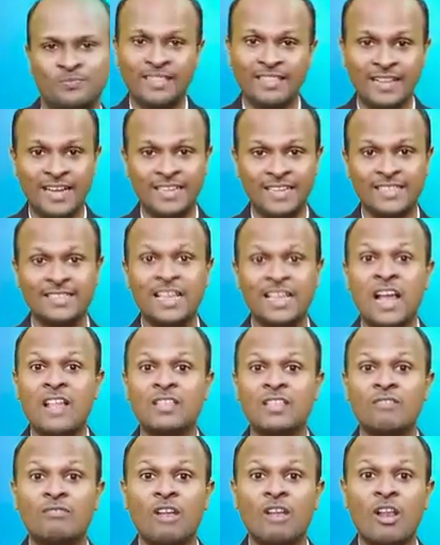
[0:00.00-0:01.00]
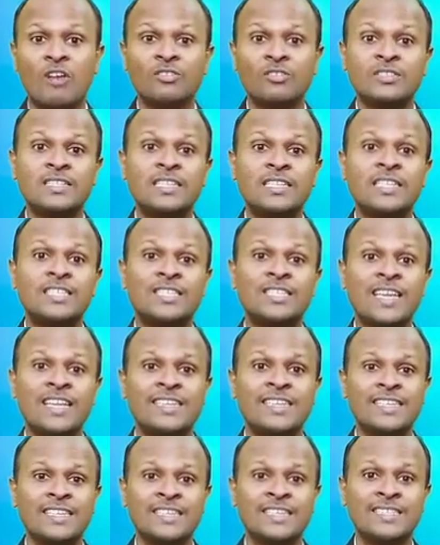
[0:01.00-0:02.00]
That is, the velocity
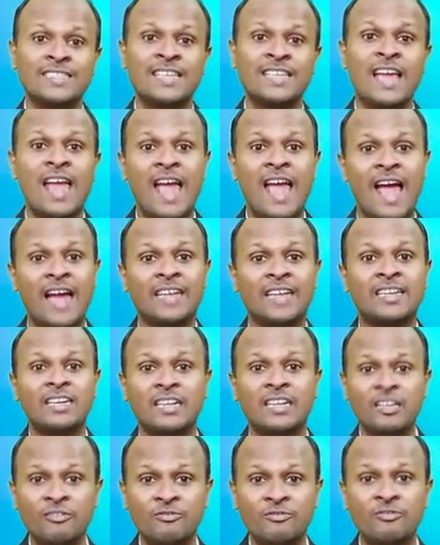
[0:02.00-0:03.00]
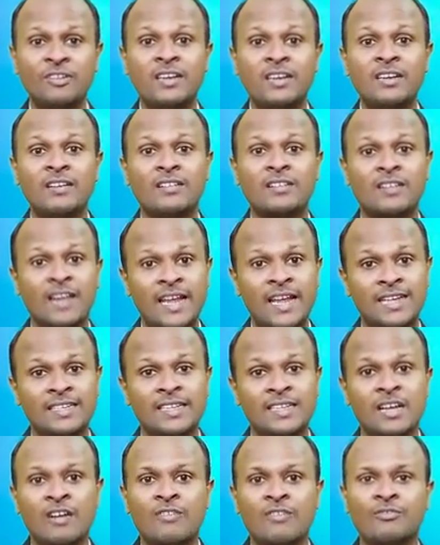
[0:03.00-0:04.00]
changes at a different
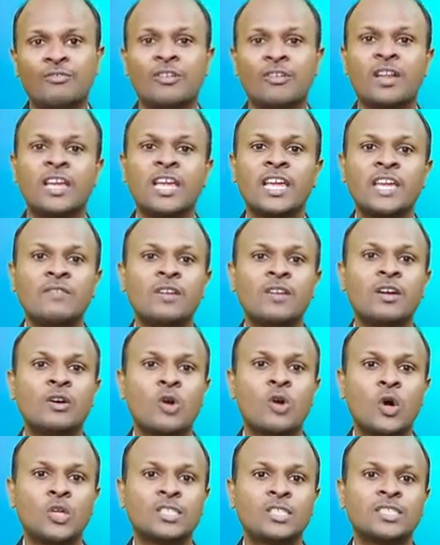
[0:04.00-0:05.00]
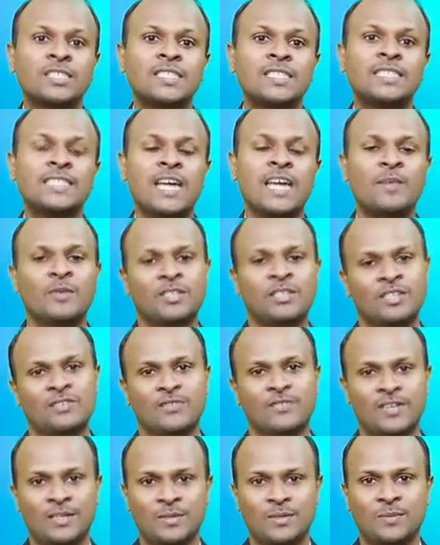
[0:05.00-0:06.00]
rate for a given constant time
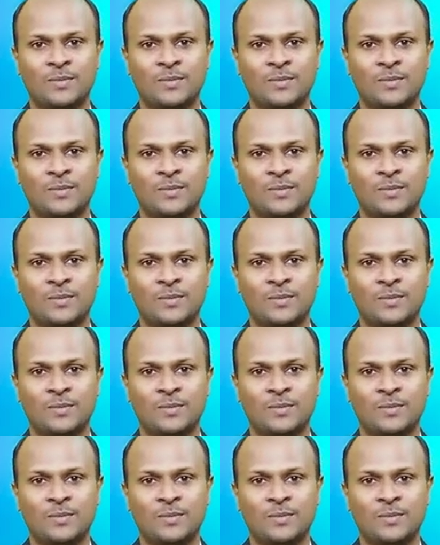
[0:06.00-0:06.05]
interval.